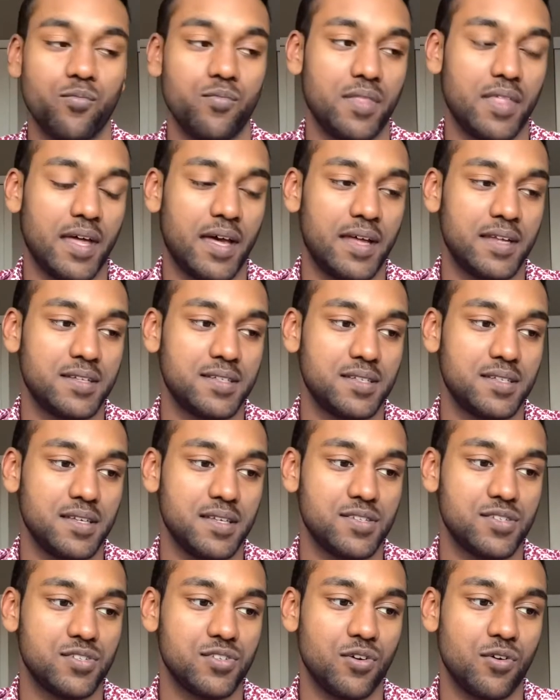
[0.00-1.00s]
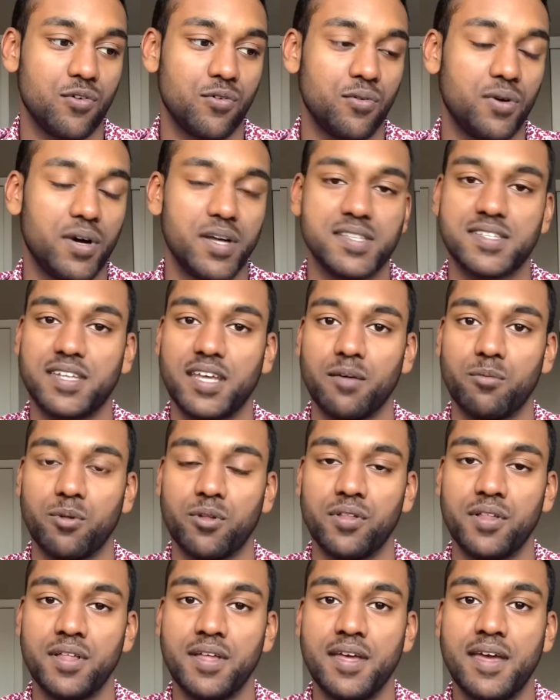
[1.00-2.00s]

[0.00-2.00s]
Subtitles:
that is so unstable.